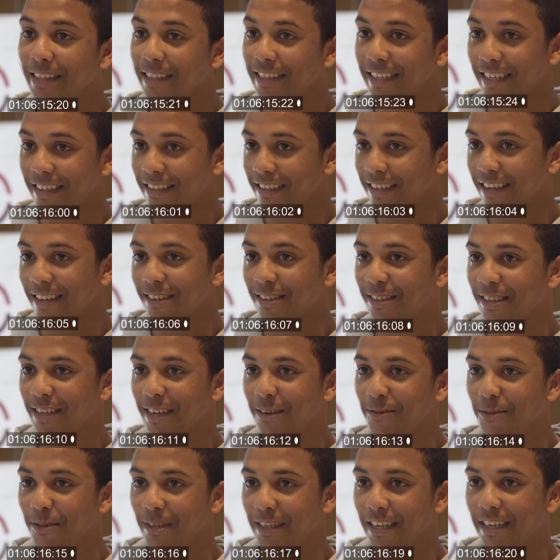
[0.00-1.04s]
get the results that
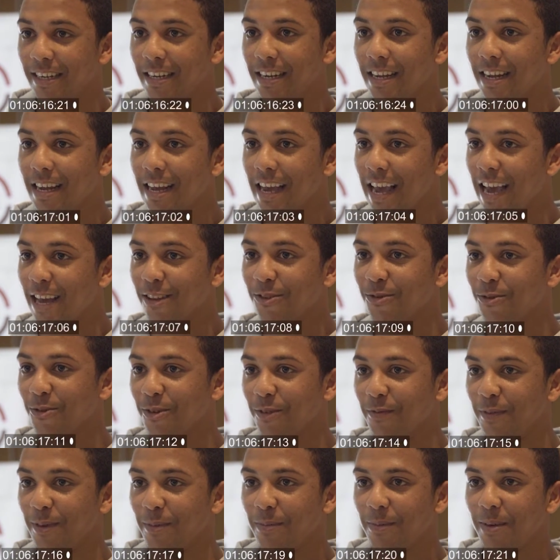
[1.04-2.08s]
I would get at School
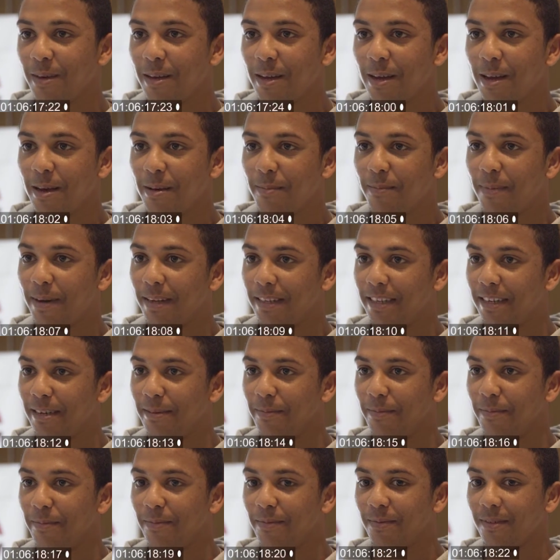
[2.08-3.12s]
of Hope. But
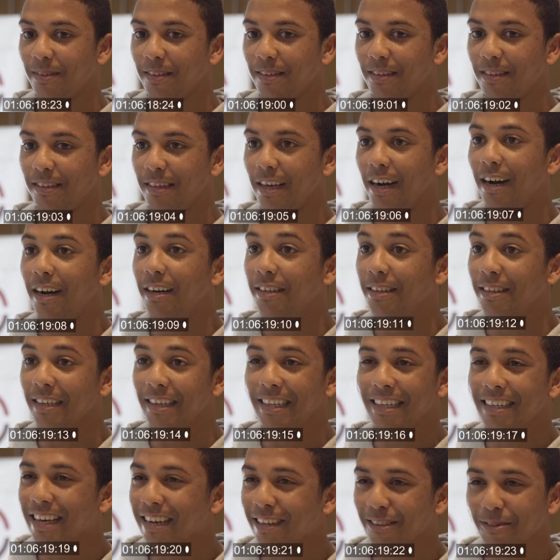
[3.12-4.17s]
they
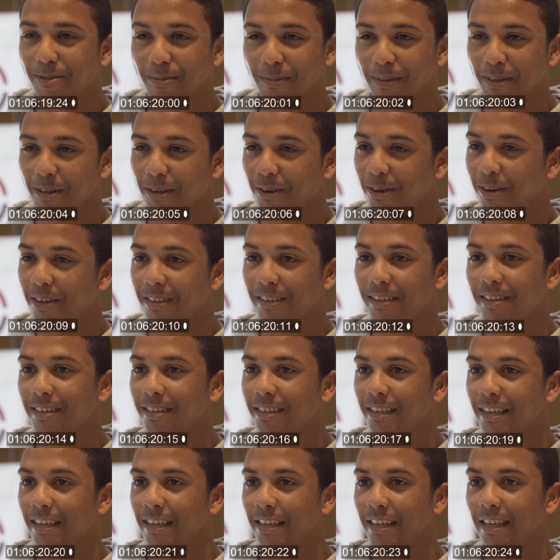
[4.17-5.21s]
encouraged me a lot.
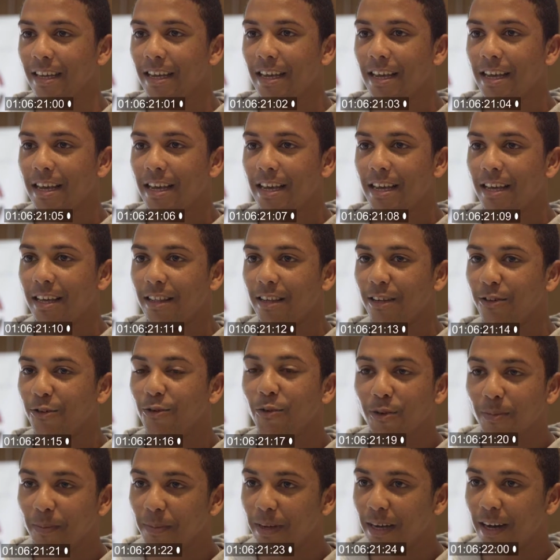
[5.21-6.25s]
They
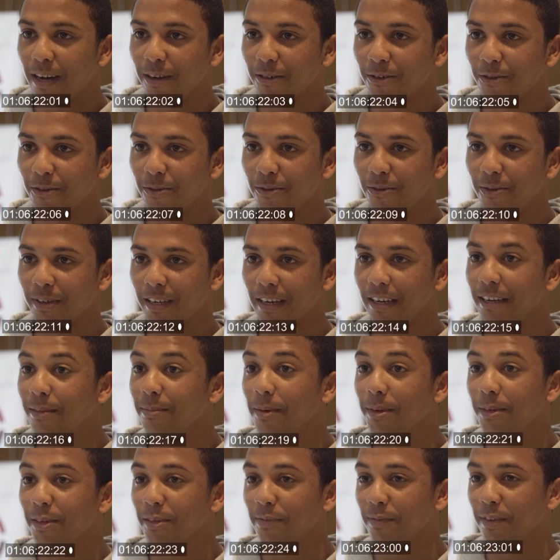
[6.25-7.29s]
taught me how to really
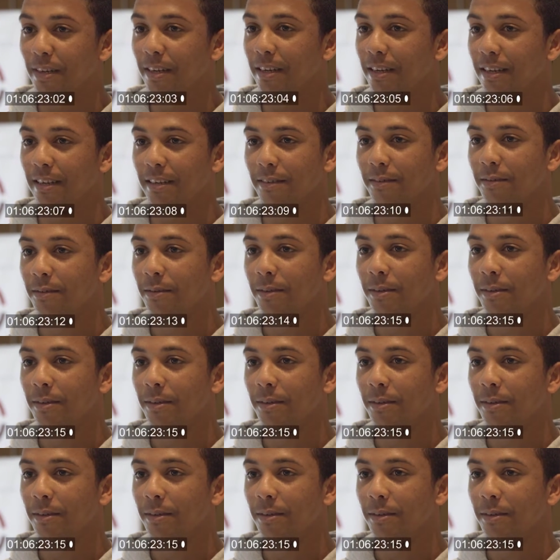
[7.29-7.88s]
persevere in life.